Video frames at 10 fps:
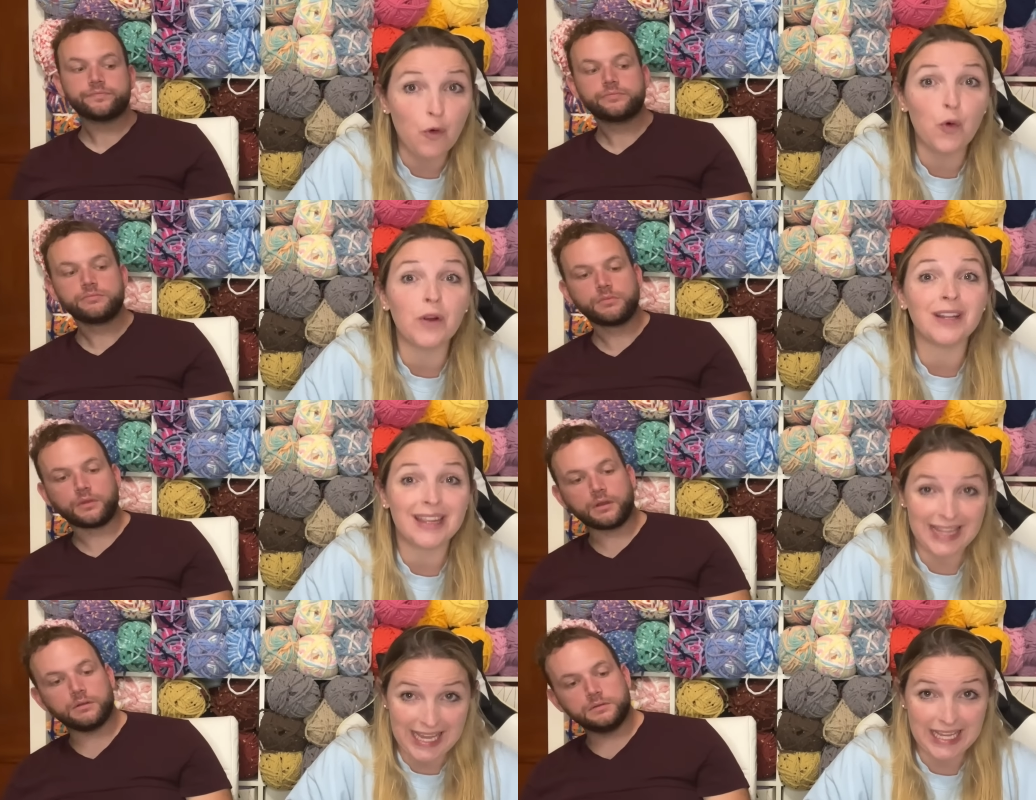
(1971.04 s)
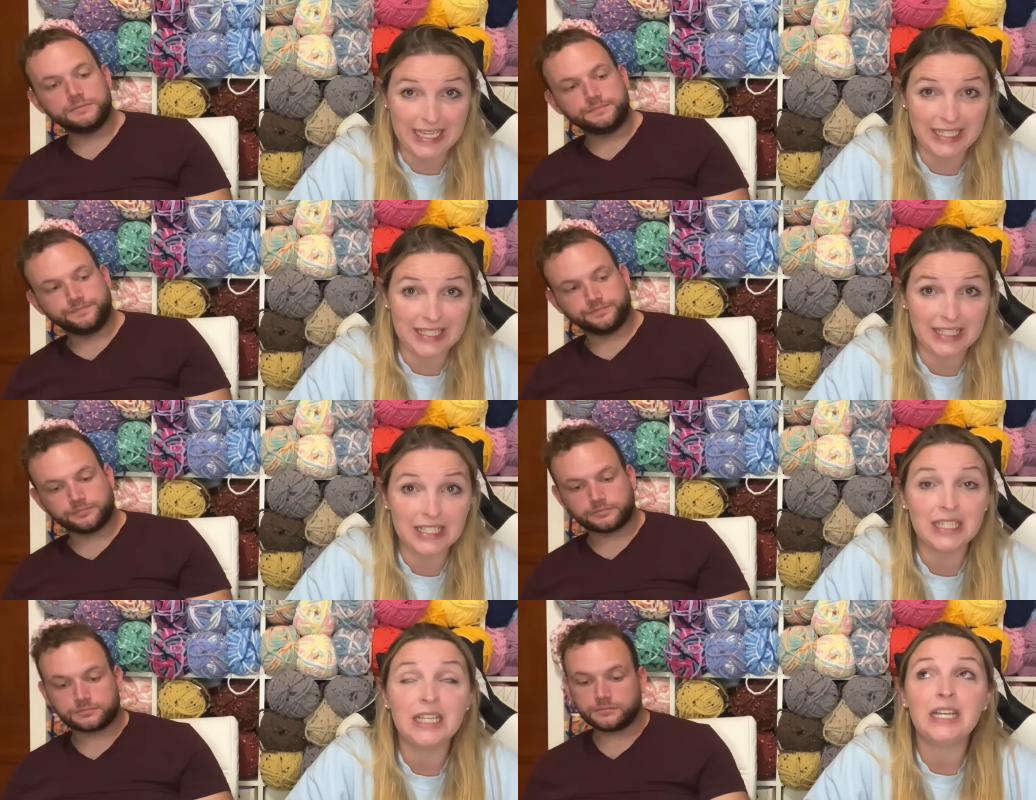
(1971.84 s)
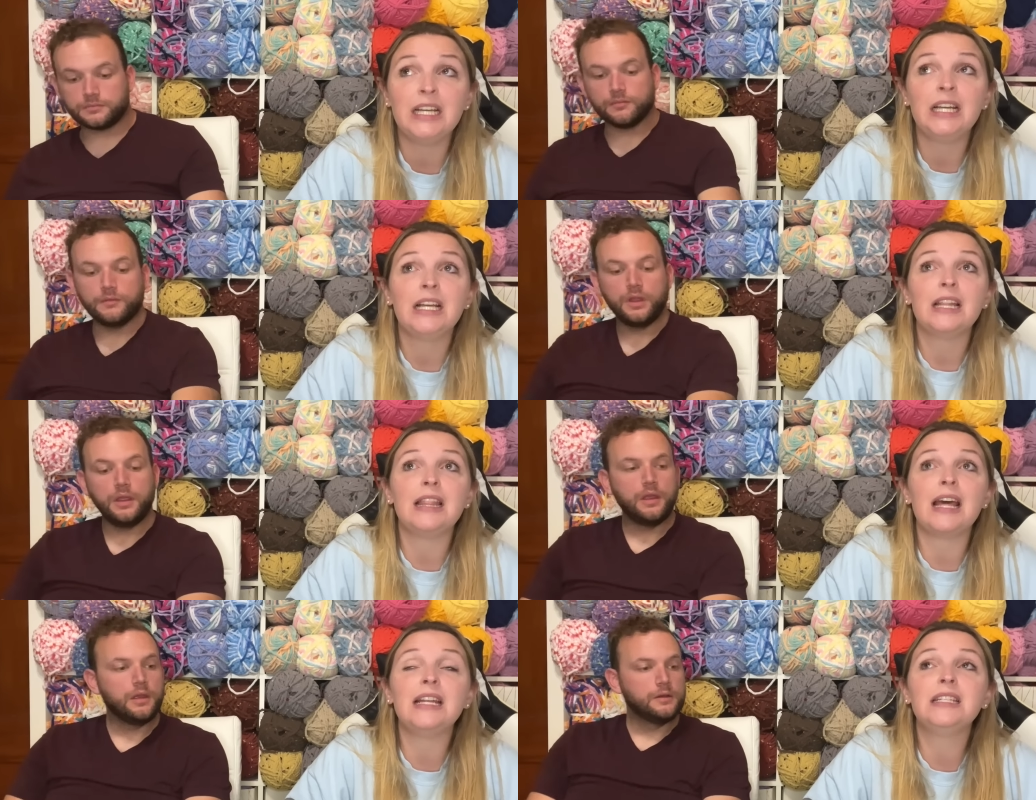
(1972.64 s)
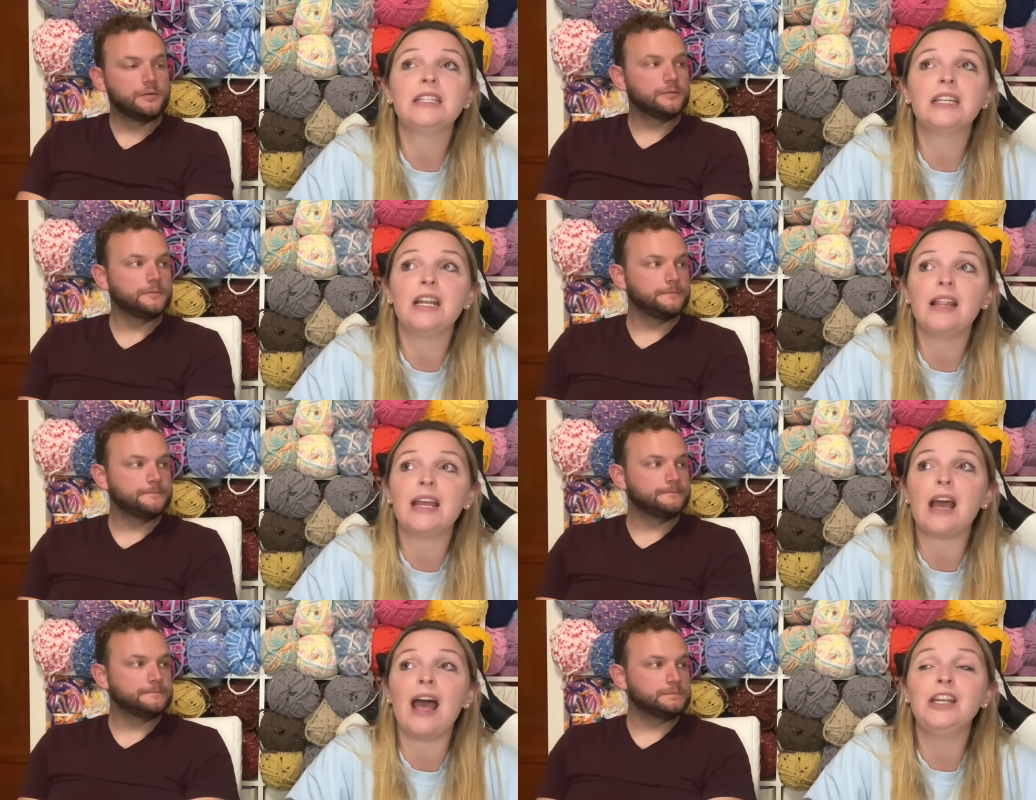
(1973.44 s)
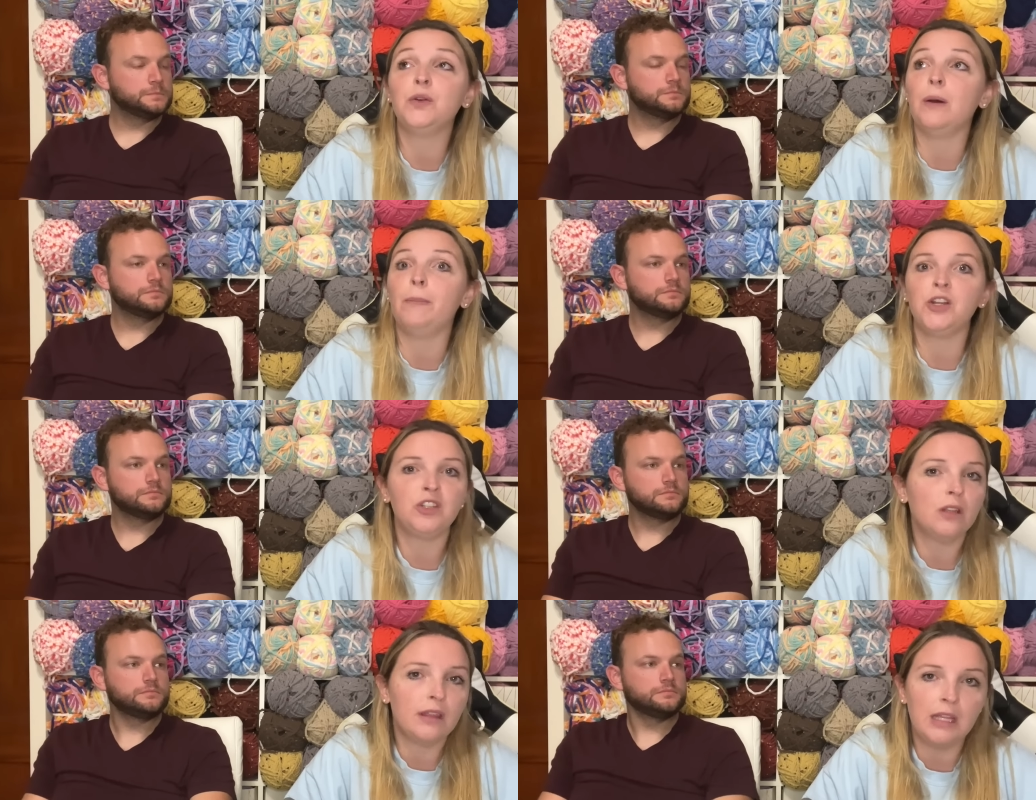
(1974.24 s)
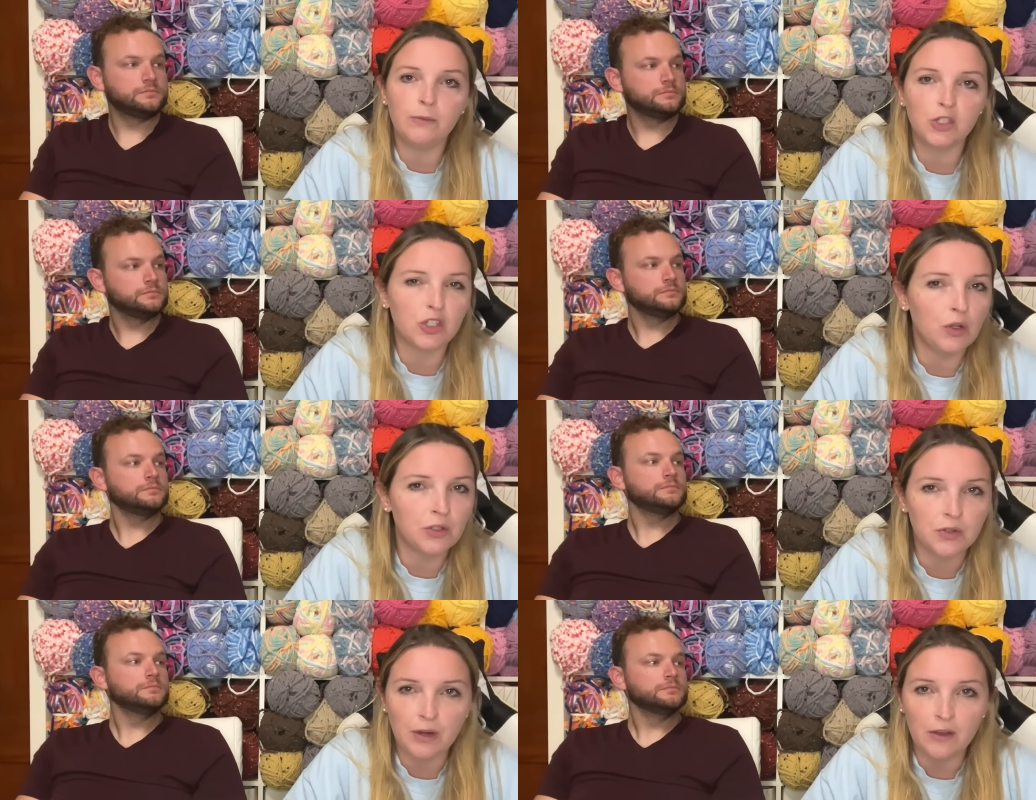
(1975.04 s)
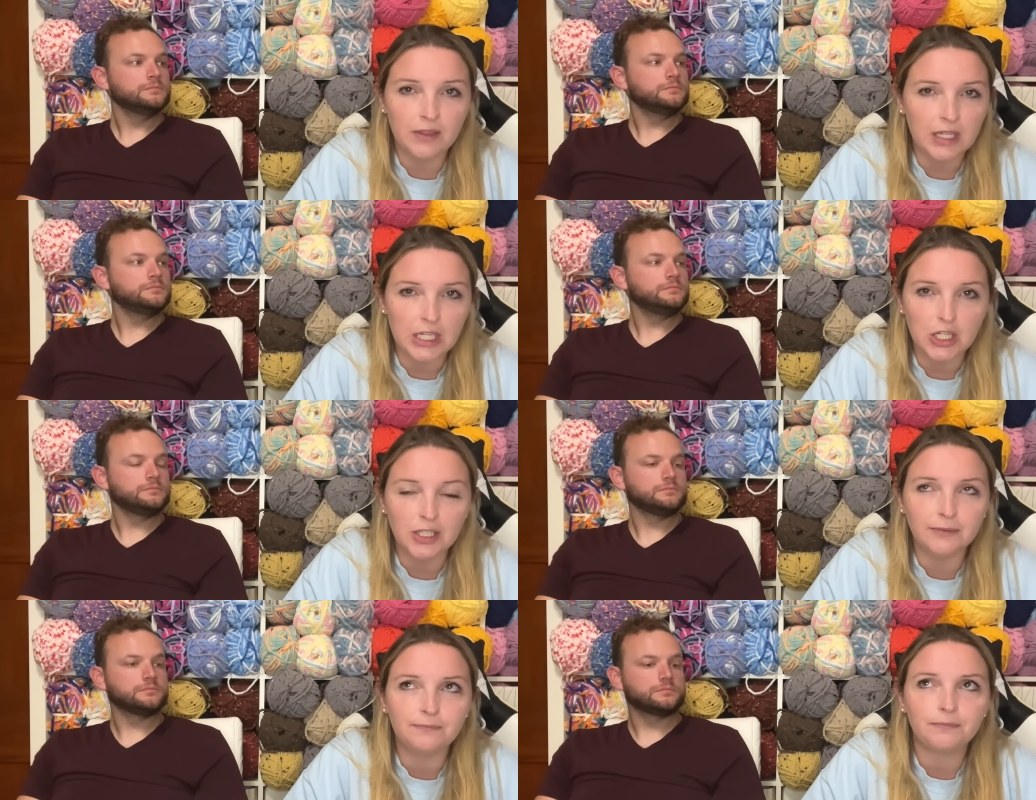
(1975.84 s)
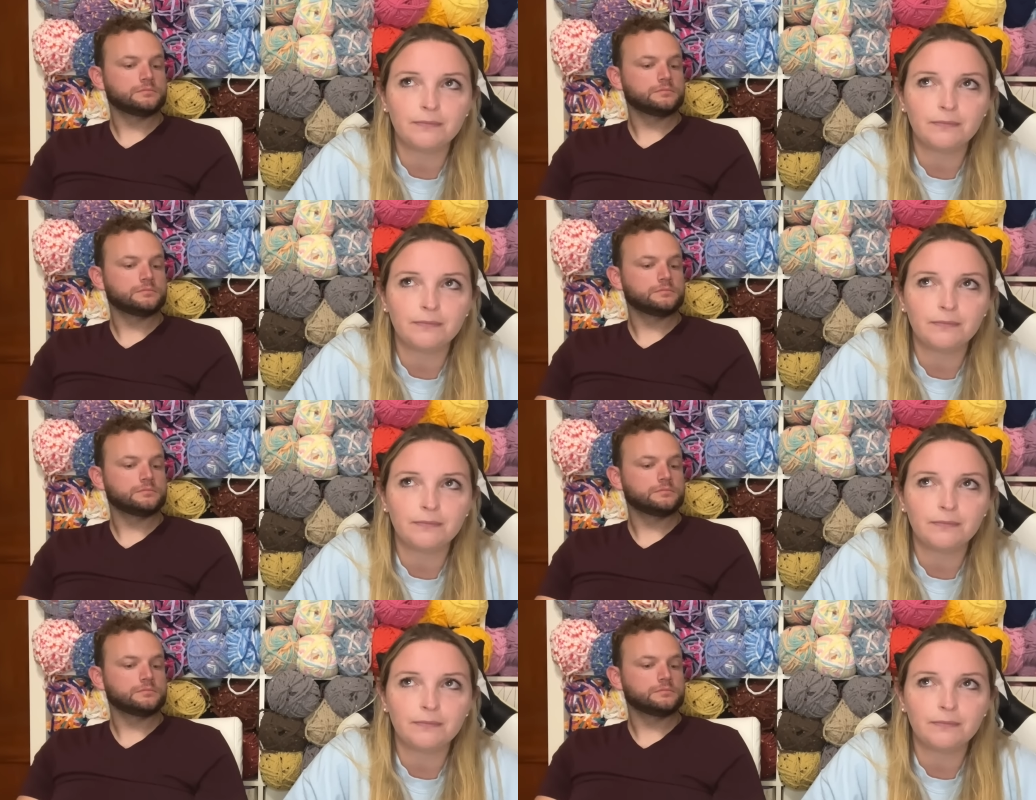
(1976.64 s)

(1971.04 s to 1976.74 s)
Speaker 1: for things. That isn't, like, I do a bunch of themed shows throughout the year.